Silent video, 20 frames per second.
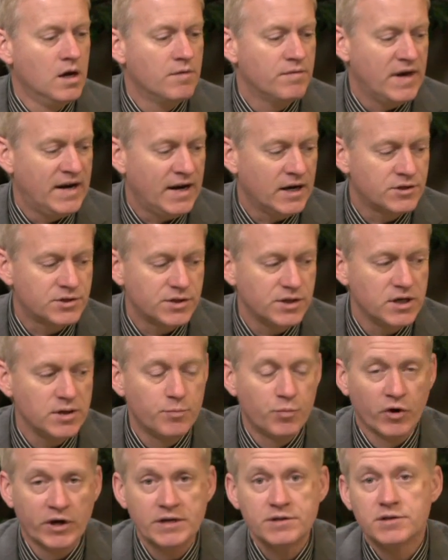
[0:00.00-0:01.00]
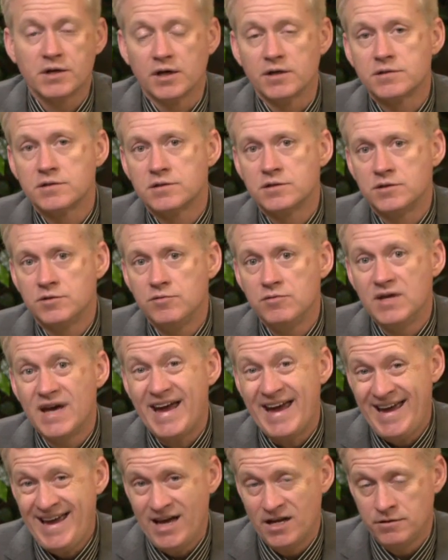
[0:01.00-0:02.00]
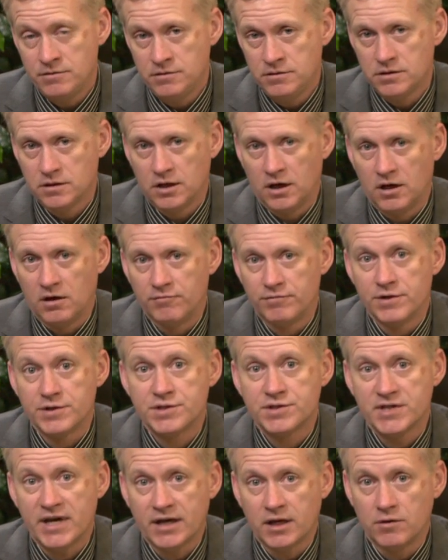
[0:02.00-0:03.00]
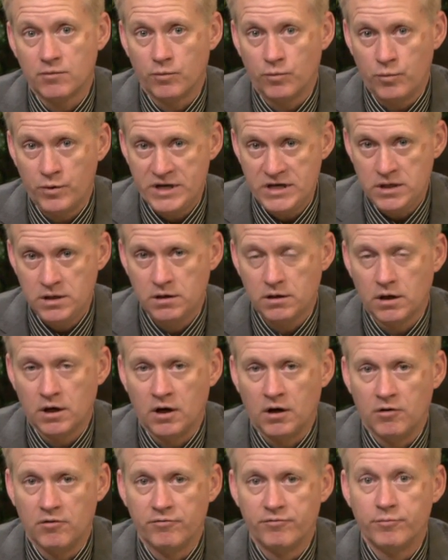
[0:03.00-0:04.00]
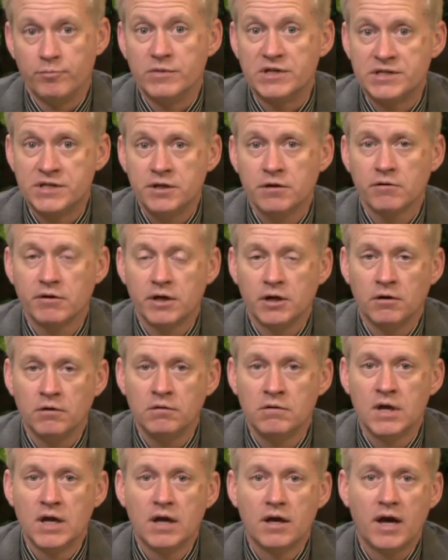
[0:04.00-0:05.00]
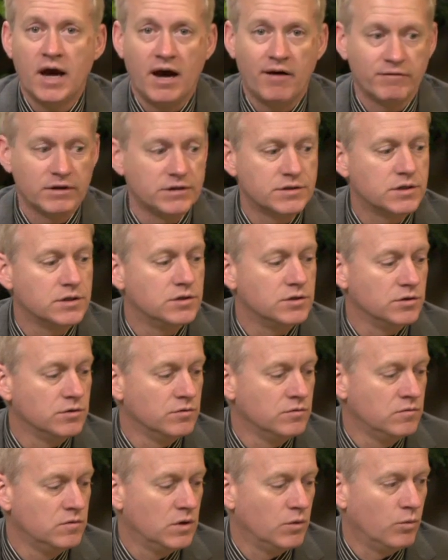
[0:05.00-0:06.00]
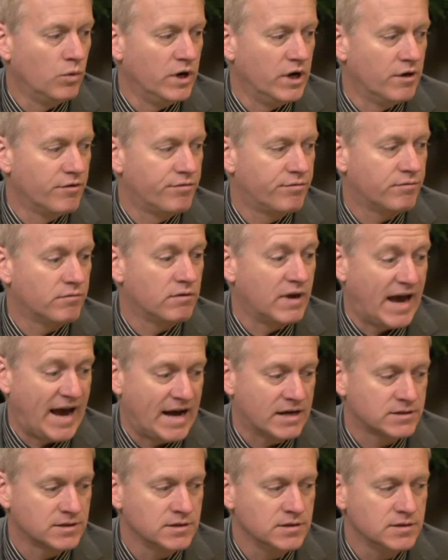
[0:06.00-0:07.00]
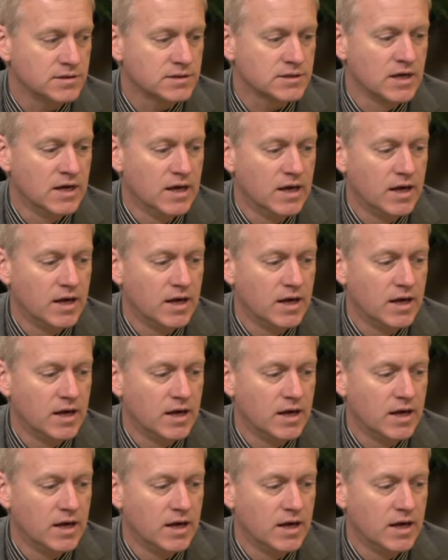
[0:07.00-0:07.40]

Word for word: That actually brings us to the end of the second week of material having to do with gases.